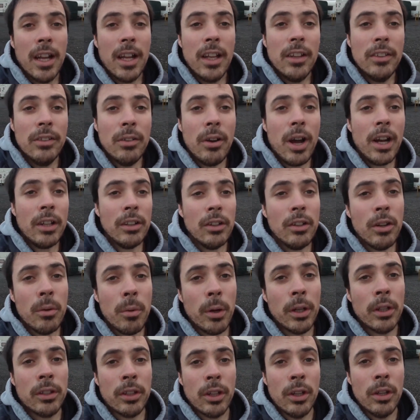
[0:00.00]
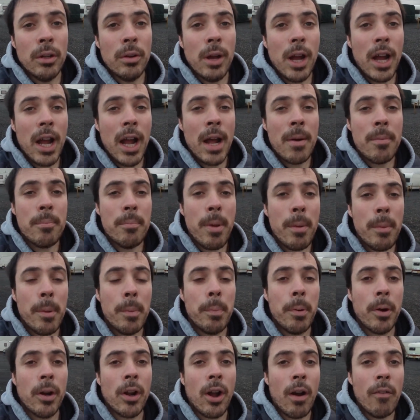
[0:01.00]
So I don't know what to do. Um, maybe
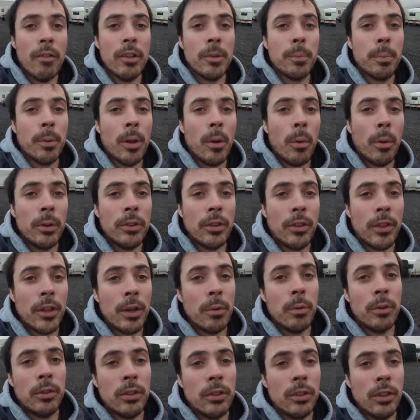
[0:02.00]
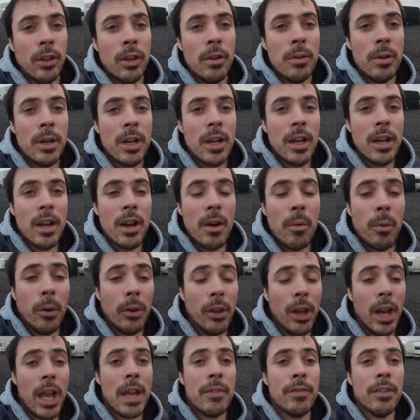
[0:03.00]
put comments below what you think we should do. We're
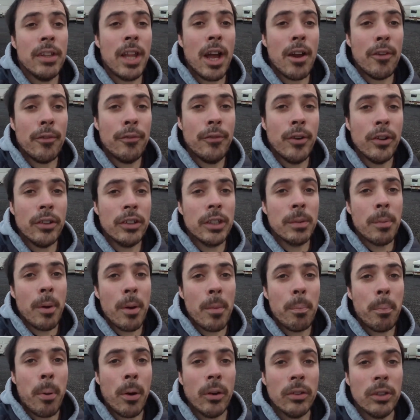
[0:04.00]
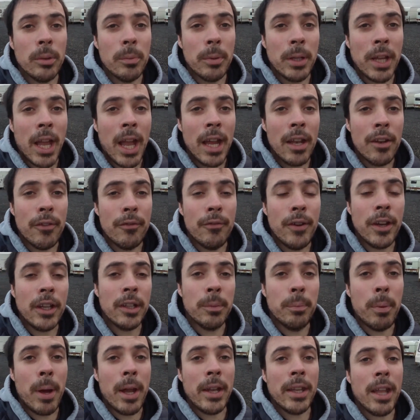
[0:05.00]
not even that fussed about possibly getting a
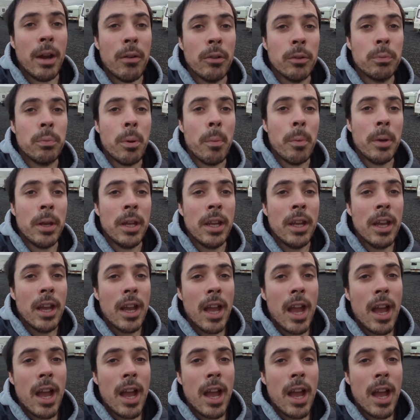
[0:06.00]
fixed bed, that was probably